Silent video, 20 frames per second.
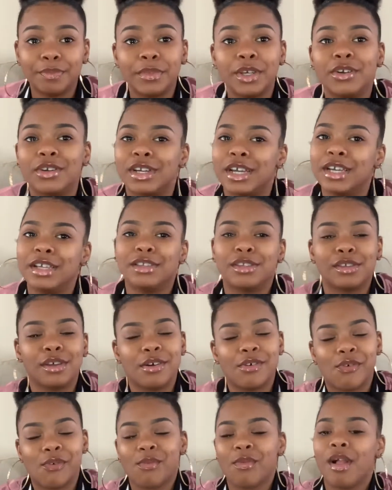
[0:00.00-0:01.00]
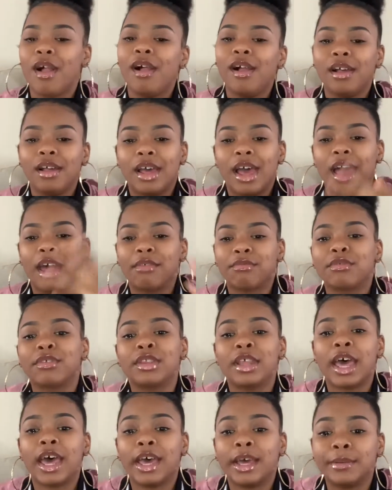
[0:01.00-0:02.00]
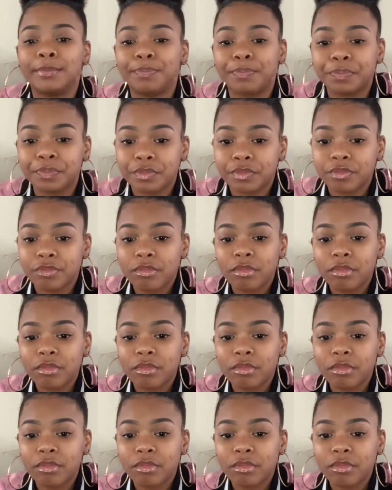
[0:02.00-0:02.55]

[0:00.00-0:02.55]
Okay, so after that,